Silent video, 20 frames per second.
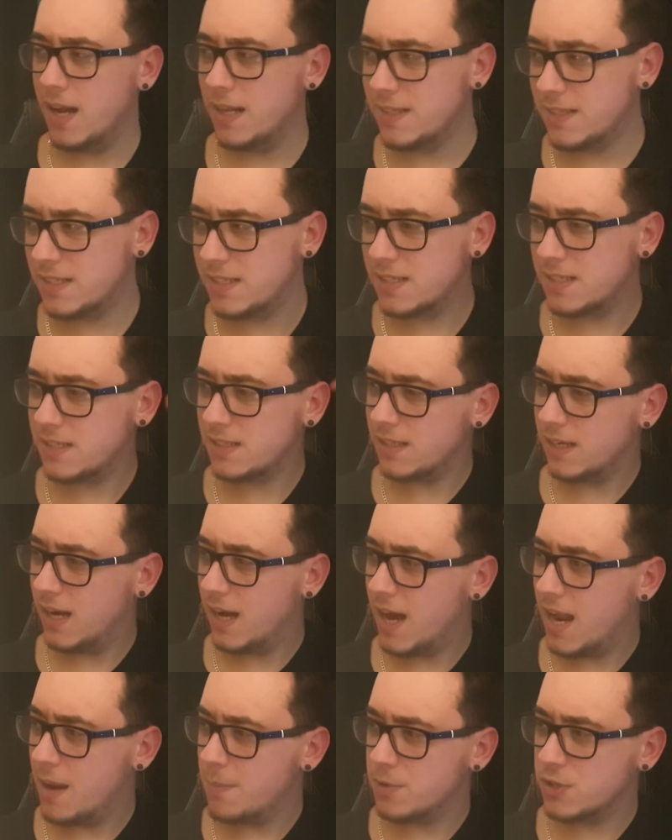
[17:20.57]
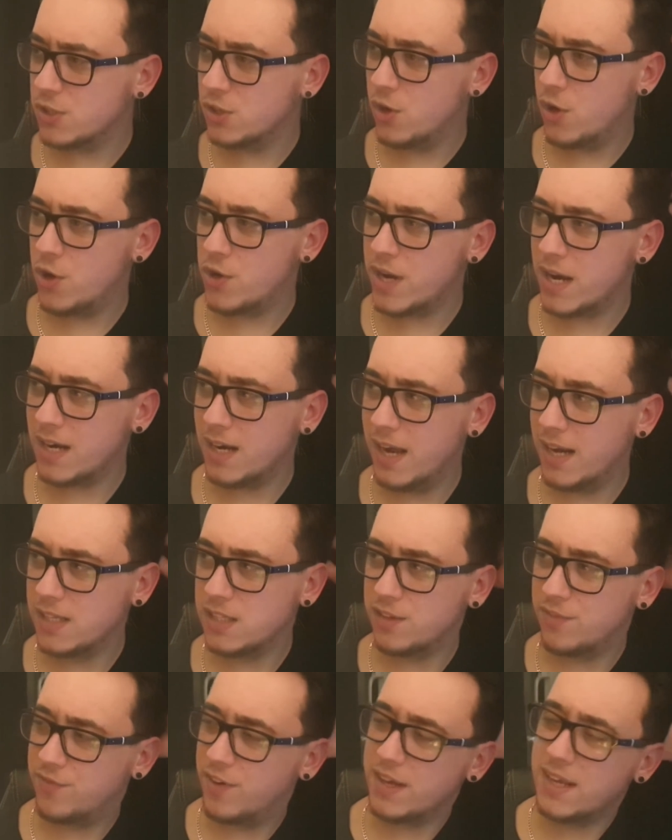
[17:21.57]
It's an episode I'd
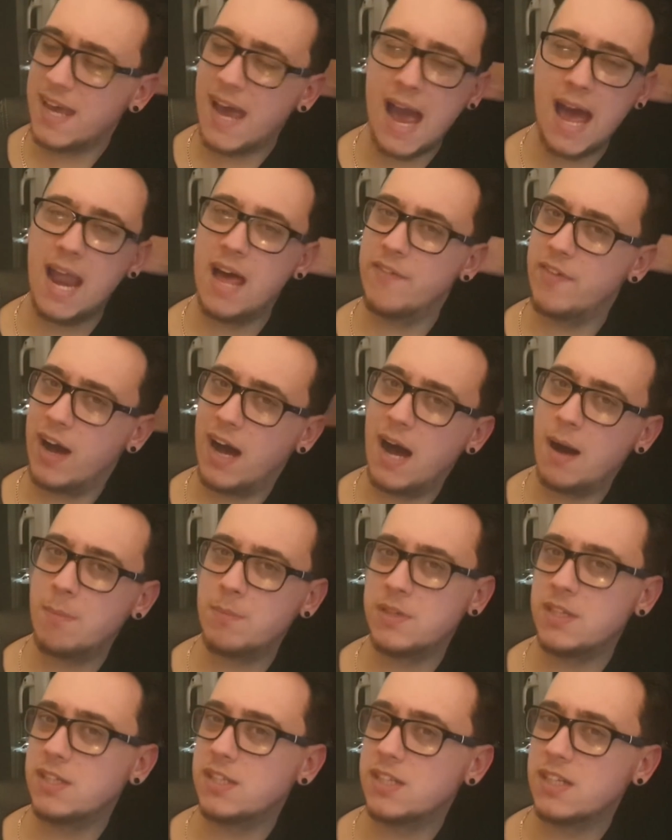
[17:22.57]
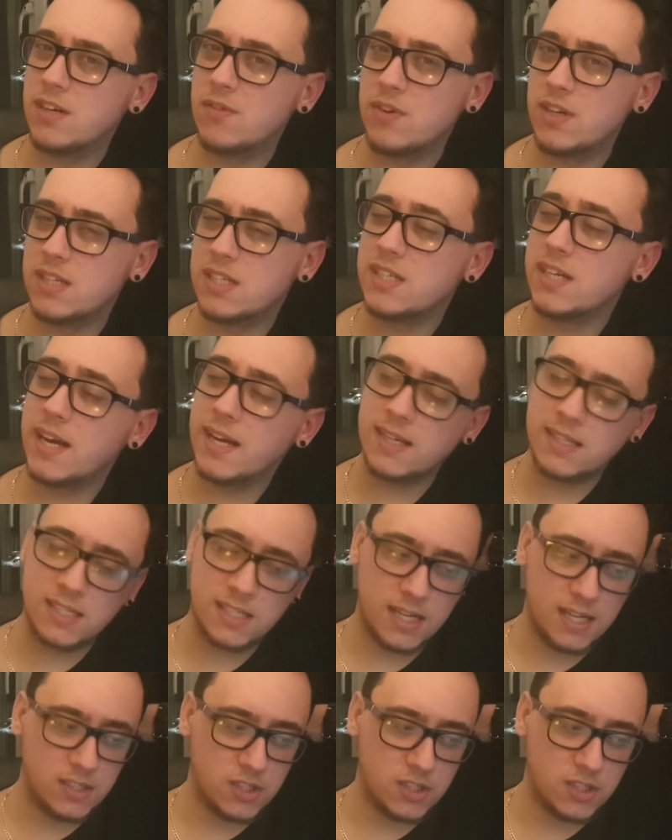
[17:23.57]
like to forget ever happened in Series 6.